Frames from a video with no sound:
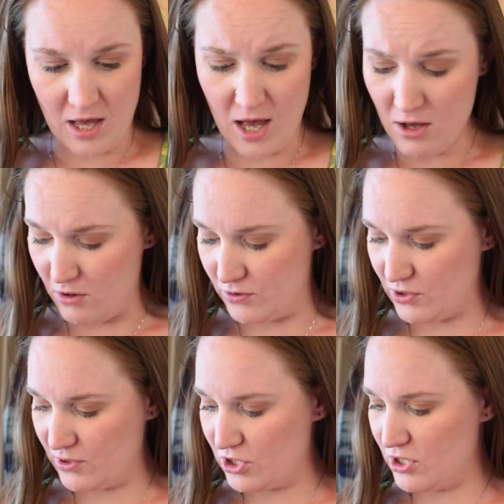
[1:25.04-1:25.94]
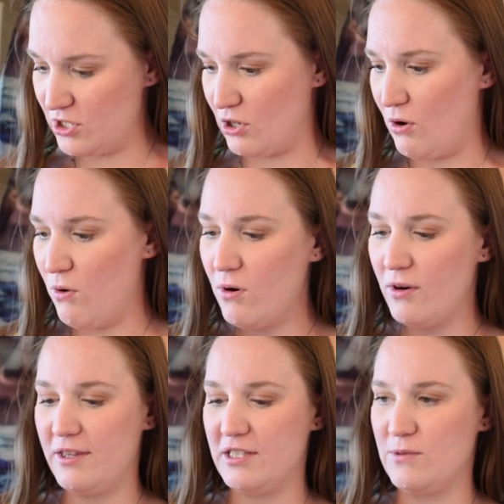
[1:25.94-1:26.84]
Oh, so it's just the
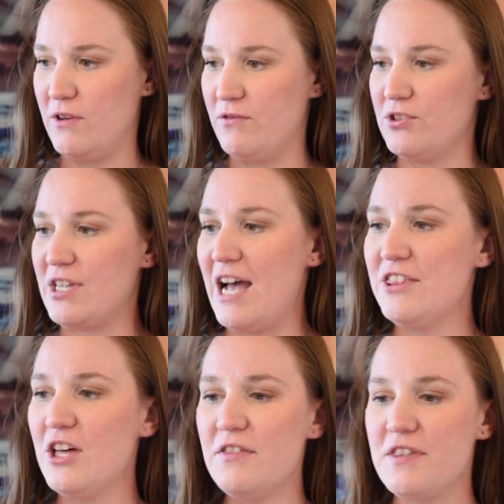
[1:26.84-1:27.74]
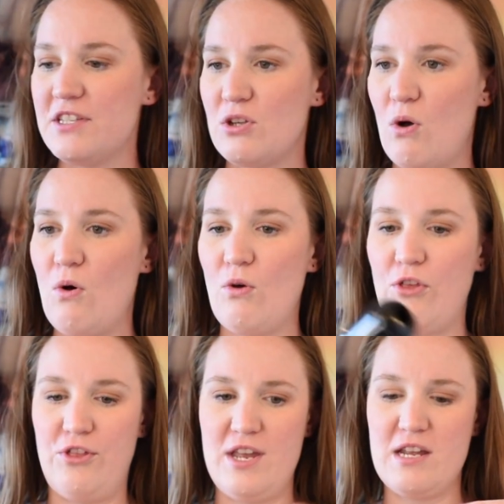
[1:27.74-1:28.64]
cord that swivels. I thought this whole
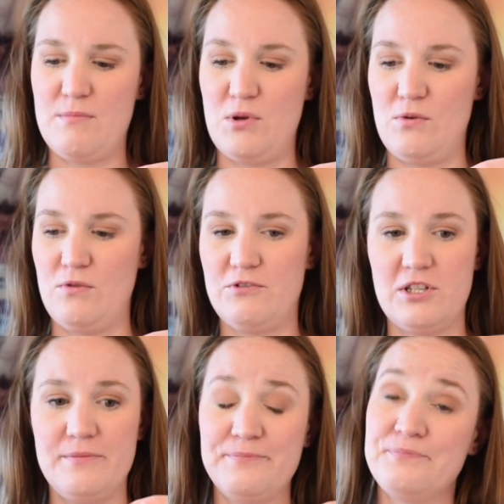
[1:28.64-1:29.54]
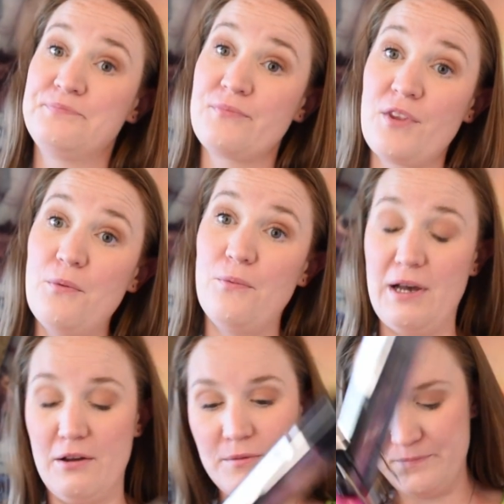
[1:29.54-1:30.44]
thing moved.
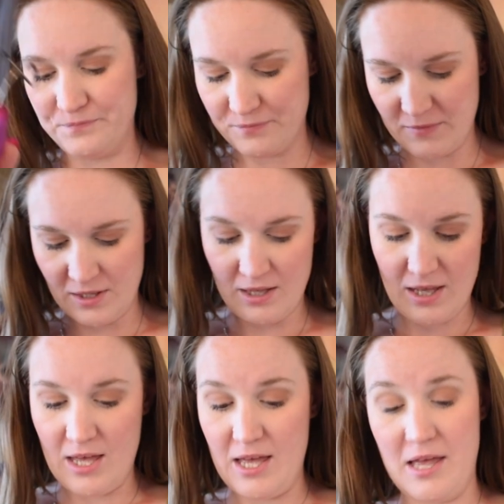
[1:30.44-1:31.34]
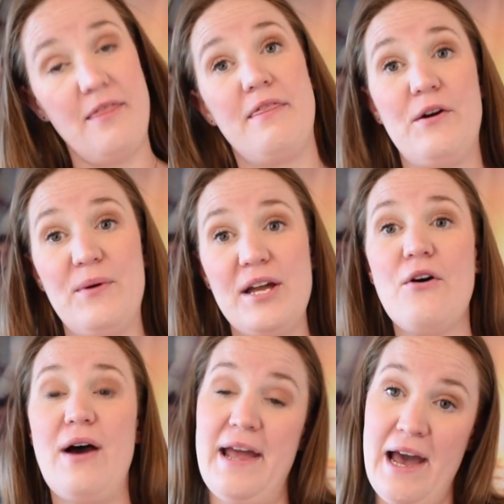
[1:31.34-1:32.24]
Well, there we
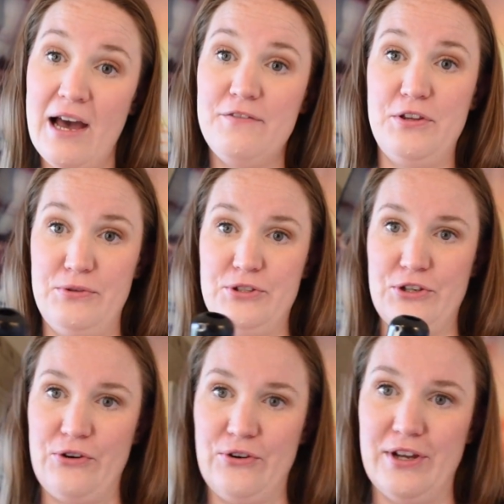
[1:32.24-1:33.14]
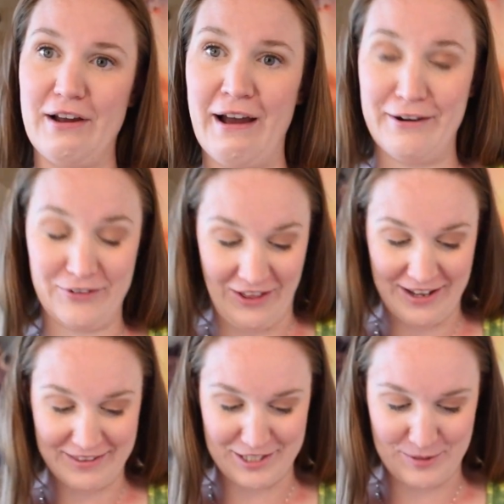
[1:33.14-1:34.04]
go. I have used a curling iron
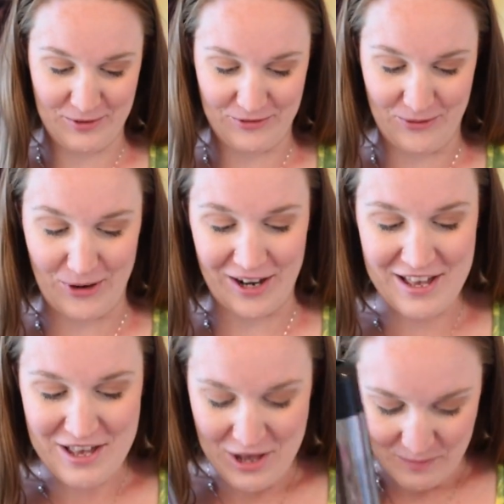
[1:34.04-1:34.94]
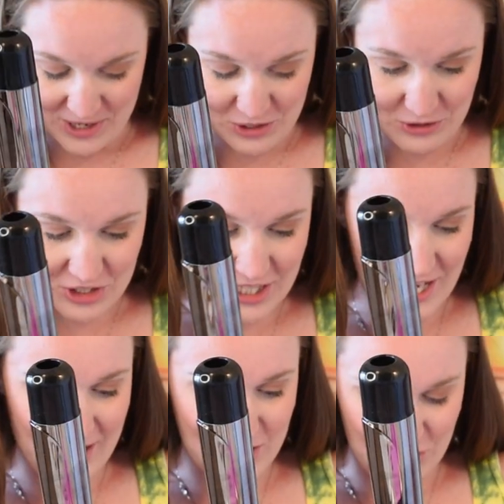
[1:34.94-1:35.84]
like this before, but usually
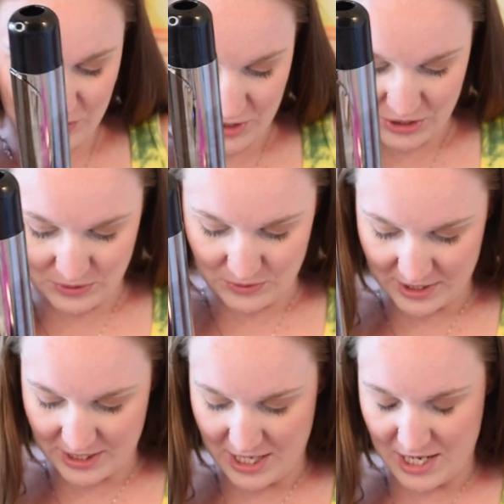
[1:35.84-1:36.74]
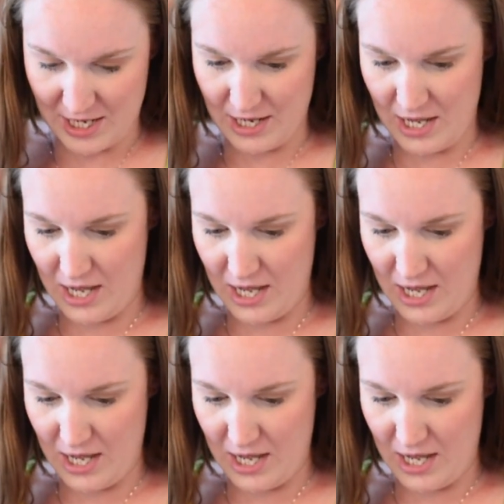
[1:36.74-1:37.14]
I do use the